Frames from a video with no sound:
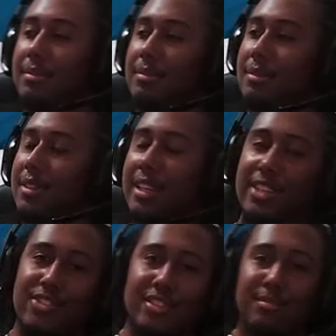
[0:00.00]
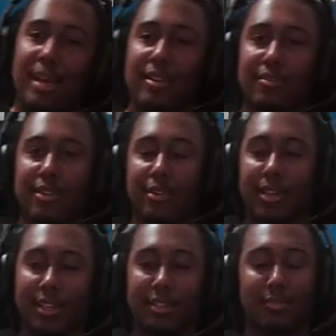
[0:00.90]
I feel like I just made a video
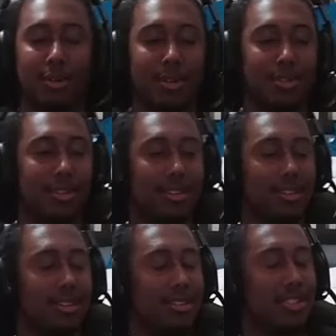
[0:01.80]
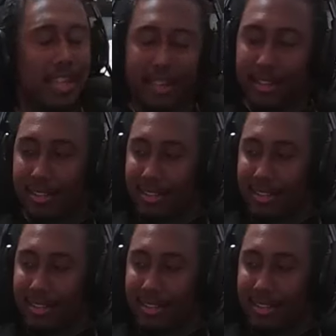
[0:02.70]
like this, bro. Shit.